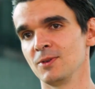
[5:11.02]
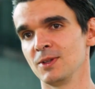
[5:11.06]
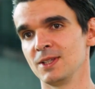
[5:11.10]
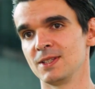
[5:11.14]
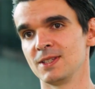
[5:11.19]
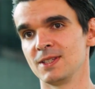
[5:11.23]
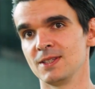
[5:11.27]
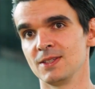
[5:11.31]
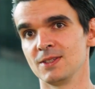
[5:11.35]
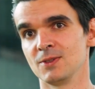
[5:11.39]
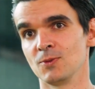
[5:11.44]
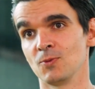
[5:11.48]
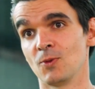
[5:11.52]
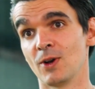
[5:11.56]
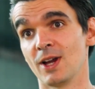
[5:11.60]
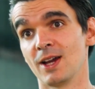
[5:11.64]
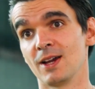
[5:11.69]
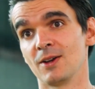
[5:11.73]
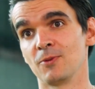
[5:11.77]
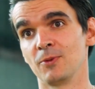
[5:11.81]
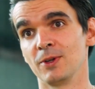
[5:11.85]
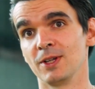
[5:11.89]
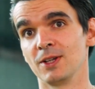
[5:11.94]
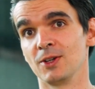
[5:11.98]
it is
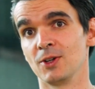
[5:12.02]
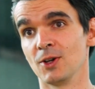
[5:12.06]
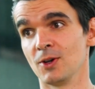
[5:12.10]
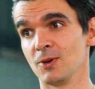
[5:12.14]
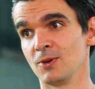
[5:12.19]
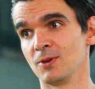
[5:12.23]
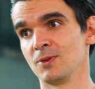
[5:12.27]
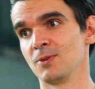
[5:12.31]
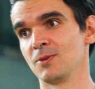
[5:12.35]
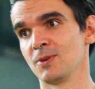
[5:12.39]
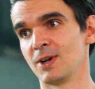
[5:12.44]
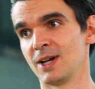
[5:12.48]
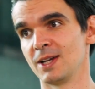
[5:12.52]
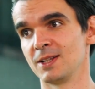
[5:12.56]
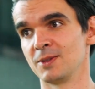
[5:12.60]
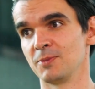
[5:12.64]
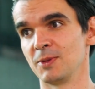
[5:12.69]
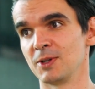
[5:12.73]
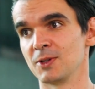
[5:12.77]
where we go, right?